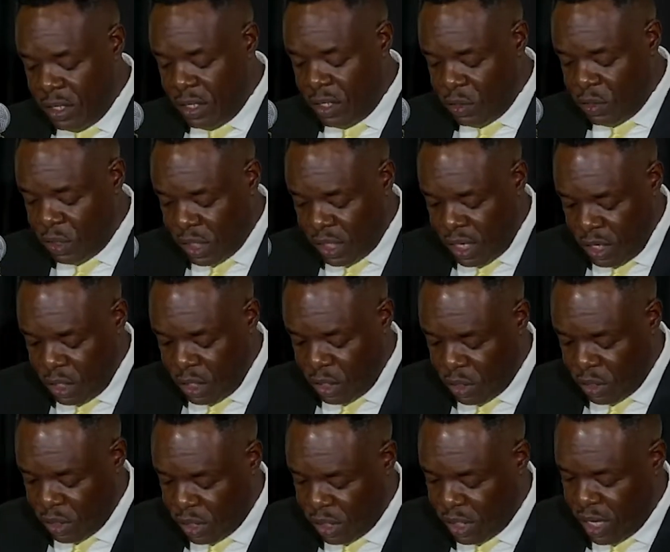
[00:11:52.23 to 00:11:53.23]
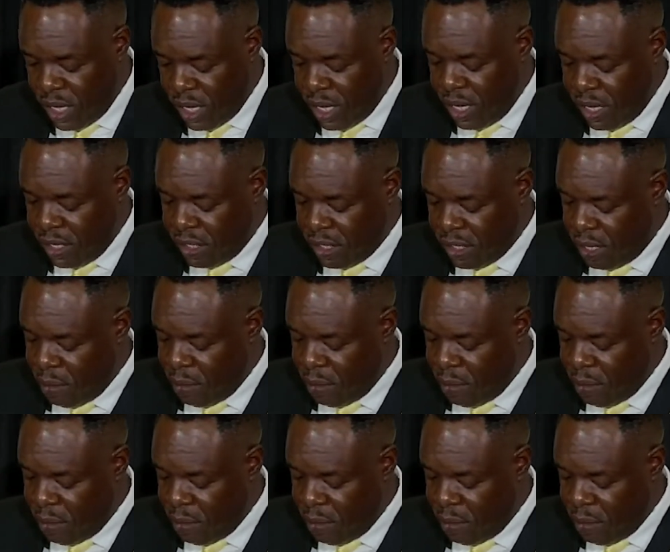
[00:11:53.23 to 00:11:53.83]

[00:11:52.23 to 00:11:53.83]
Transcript: Eustatius, and St.